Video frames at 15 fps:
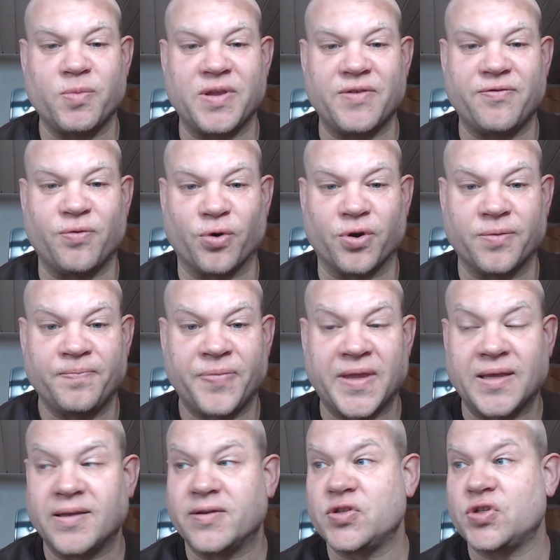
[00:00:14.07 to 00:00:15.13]
for.
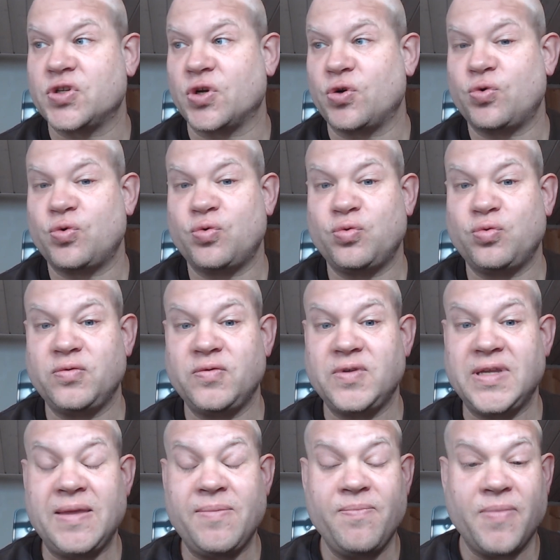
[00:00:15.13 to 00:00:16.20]
So,
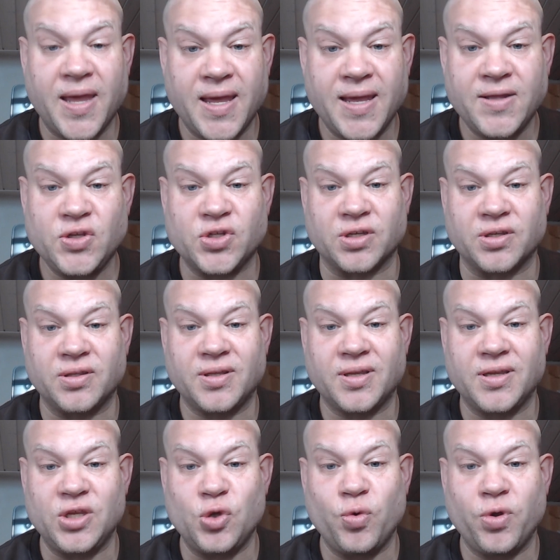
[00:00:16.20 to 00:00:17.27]
imagine
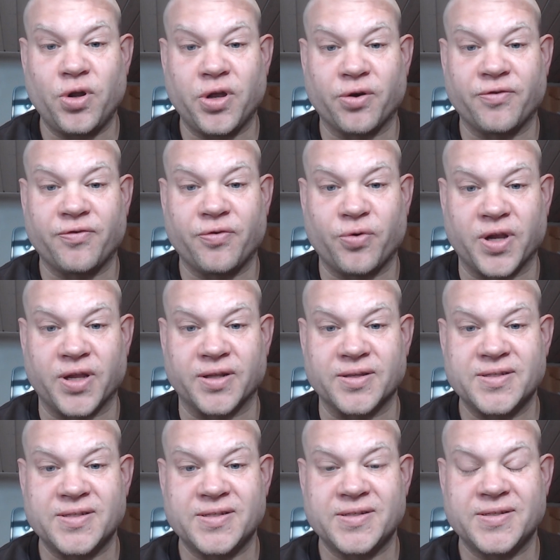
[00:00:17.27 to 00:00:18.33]
that you and I are
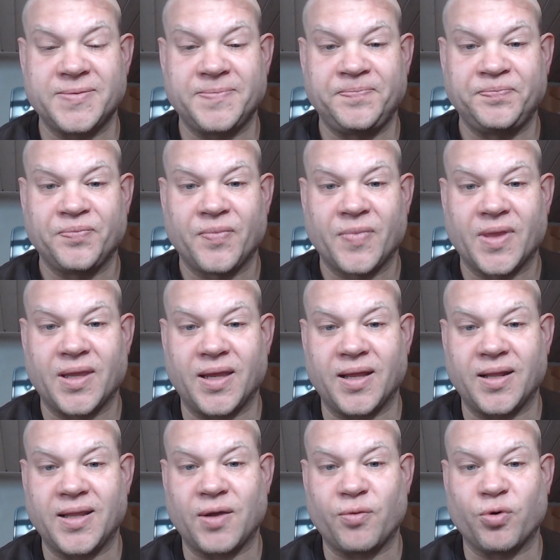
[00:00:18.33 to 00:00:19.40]
friends
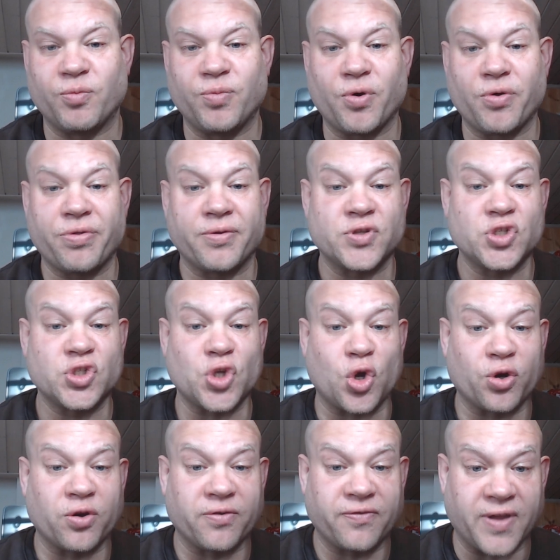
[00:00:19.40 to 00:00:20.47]
and that we're both
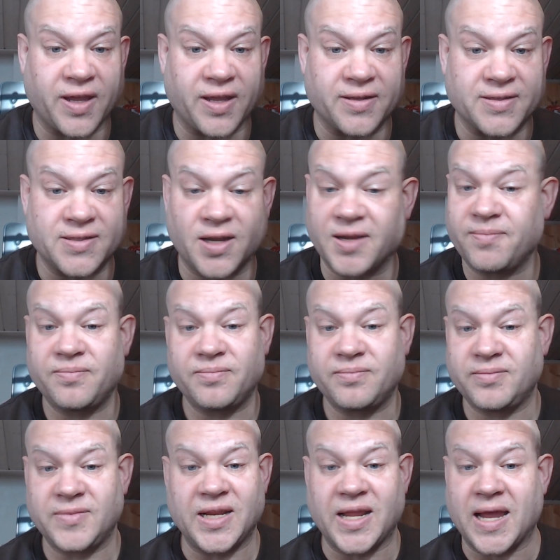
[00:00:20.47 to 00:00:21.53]
soccer fans. I'm
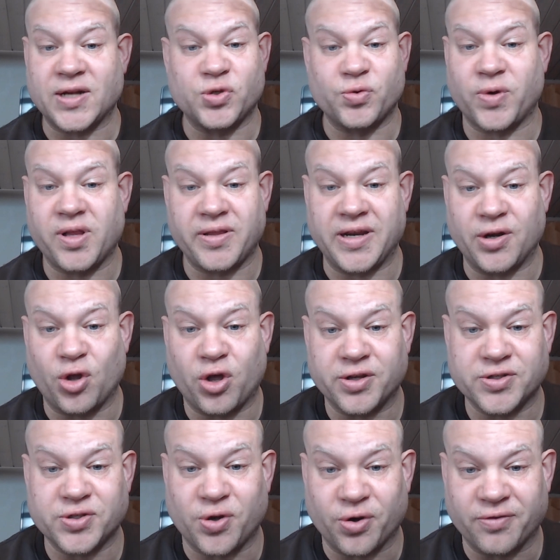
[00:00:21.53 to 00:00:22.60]
in actuality
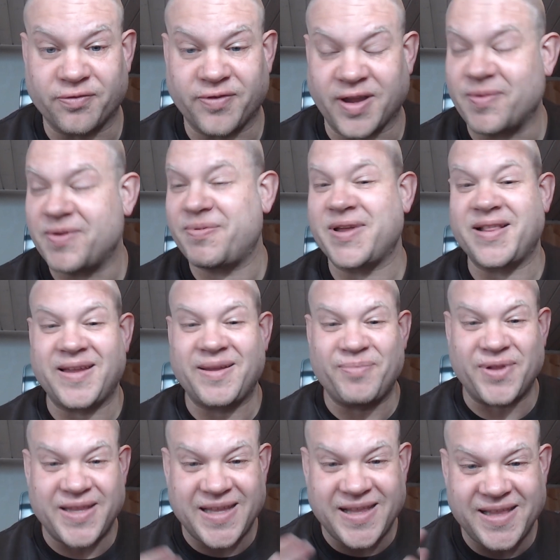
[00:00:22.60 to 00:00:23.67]
not a soccer fan,
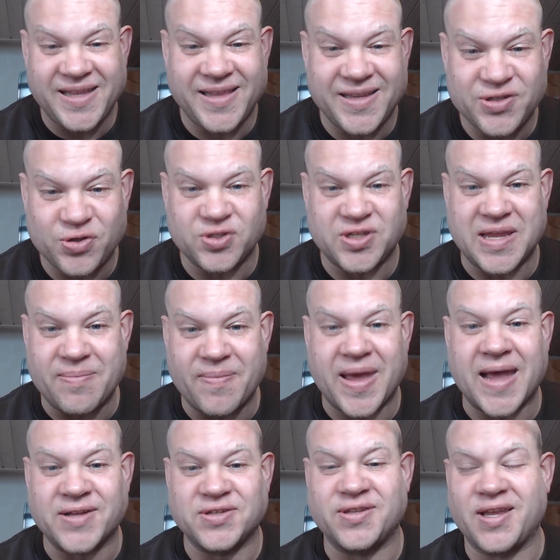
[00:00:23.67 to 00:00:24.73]
but let's just
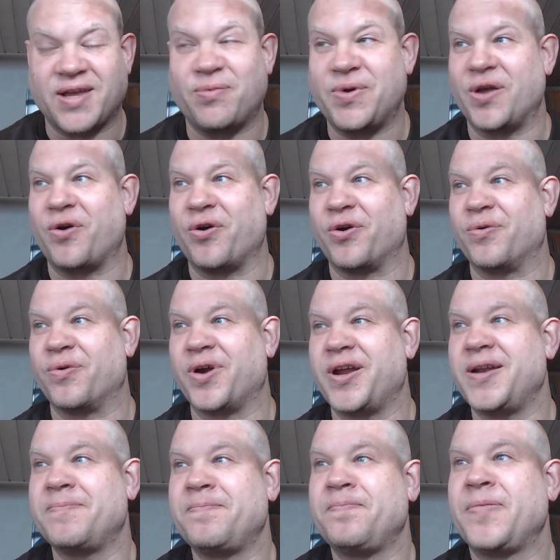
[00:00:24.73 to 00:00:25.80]
imagine that we are,
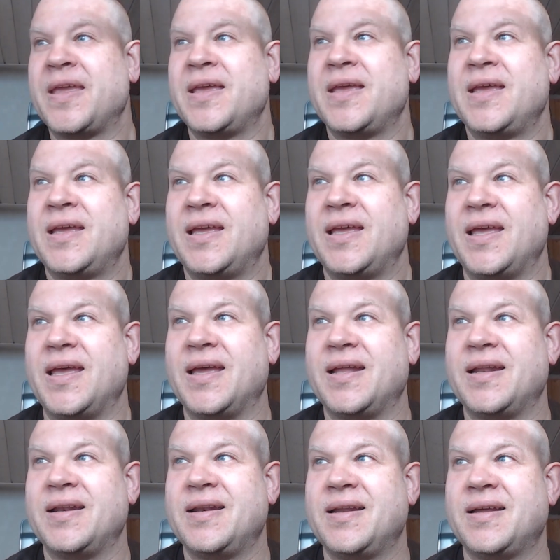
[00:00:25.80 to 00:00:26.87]
right?
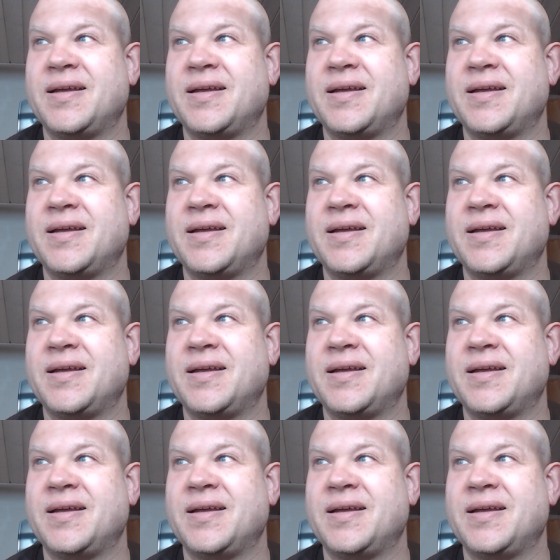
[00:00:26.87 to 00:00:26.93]
And